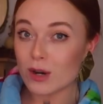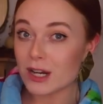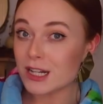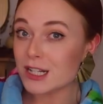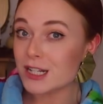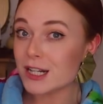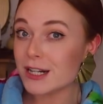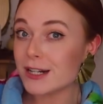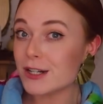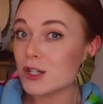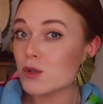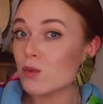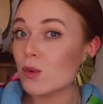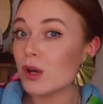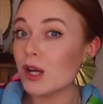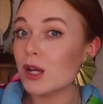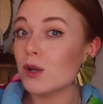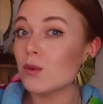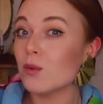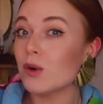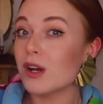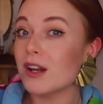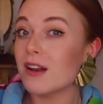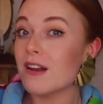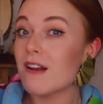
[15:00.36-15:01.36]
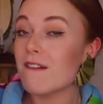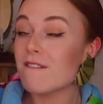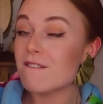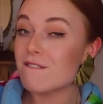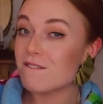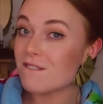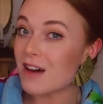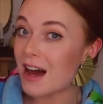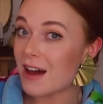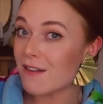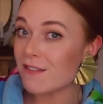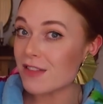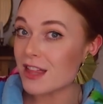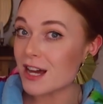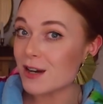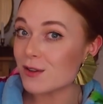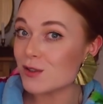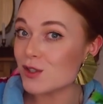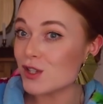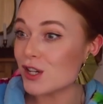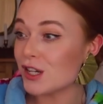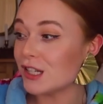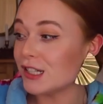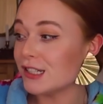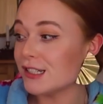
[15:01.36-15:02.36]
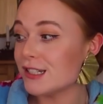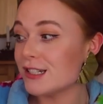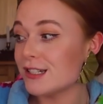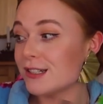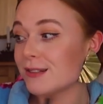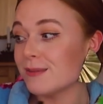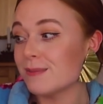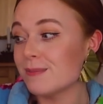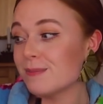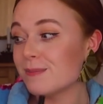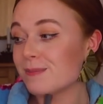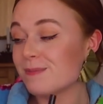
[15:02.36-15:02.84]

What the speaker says: reindeers, we can win 5,000.